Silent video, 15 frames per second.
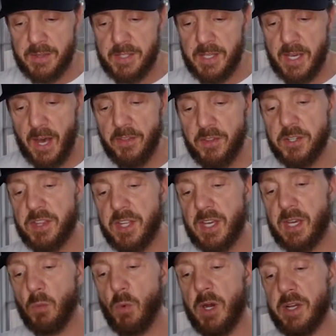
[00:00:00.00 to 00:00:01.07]
The other
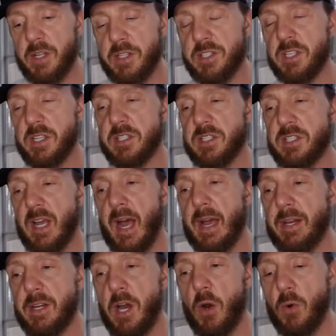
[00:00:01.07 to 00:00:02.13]
thing is I
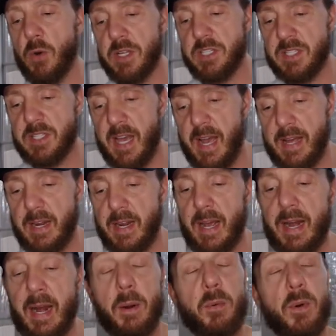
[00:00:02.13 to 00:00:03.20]
noticed that,
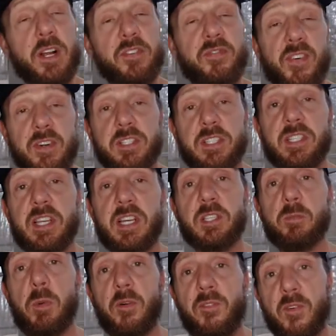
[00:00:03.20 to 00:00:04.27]
and I referenced this
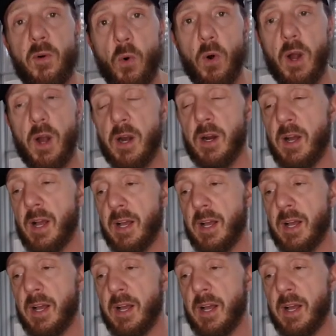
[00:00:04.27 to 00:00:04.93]
before,